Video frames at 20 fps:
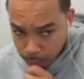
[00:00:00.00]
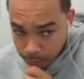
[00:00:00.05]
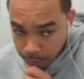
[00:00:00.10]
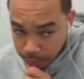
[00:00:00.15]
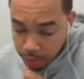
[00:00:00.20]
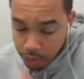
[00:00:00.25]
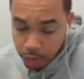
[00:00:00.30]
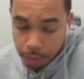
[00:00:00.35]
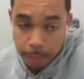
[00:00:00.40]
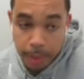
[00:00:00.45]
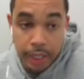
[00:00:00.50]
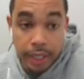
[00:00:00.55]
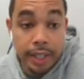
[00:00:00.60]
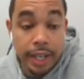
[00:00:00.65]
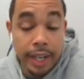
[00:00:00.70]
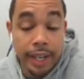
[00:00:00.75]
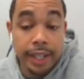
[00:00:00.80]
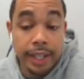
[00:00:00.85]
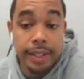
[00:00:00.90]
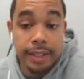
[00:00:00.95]
the
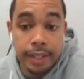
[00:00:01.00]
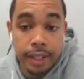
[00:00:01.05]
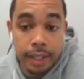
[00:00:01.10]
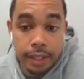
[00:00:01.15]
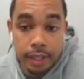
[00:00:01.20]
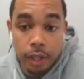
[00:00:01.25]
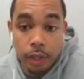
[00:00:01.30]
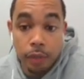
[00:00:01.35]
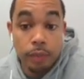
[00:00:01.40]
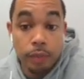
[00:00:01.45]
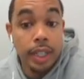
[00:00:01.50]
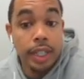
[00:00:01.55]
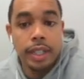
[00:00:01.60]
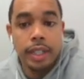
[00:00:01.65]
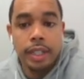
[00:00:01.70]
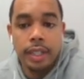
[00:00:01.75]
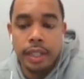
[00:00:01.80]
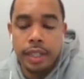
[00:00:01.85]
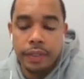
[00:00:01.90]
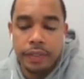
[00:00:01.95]
Connecticut Sun are a really
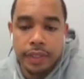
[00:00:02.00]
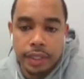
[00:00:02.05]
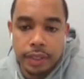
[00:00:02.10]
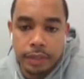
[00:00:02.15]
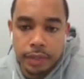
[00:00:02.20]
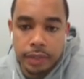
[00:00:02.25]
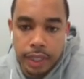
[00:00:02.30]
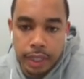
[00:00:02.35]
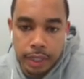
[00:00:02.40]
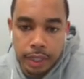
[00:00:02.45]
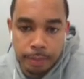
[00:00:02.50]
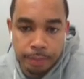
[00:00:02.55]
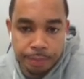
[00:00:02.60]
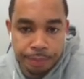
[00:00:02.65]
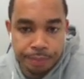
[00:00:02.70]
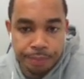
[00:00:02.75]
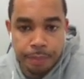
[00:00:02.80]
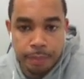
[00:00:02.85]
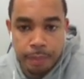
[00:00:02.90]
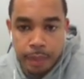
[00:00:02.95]
good defensive team,
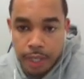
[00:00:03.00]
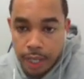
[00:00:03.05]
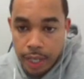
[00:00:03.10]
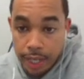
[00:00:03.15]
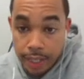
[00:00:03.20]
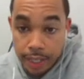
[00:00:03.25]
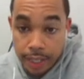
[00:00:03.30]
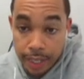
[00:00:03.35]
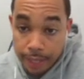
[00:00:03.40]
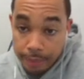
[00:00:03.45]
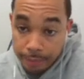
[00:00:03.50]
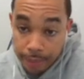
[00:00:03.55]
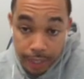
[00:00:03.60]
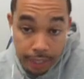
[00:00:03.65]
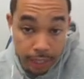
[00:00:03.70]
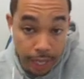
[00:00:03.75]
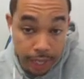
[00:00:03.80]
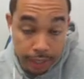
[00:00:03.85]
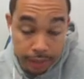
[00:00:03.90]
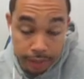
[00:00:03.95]
and they
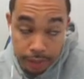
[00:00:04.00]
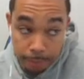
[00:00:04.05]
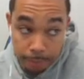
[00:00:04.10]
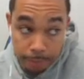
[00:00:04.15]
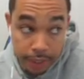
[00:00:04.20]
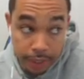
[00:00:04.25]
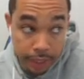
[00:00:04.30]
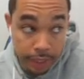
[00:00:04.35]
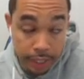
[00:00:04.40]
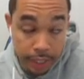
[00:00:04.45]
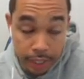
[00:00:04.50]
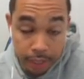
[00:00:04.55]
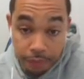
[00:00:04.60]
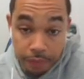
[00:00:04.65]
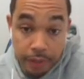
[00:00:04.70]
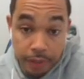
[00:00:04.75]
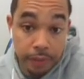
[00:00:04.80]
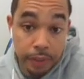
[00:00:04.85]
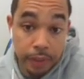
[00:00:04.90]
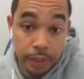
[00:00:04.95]
locked up the Indiana
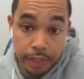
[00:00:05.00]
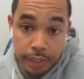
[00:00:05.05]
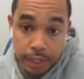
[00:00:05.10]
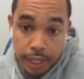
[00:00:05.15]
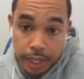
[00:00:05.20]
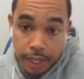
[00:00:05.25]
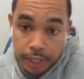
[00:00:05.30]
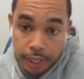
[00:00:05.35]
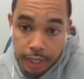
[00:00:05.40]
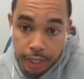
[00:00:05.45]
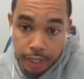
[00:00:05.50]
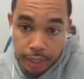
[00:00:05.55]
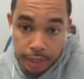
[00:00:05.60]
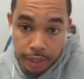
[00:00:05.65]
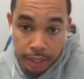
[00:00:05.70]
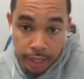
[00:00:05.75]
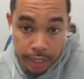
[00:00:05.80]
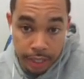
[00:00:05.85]
Fever yet again.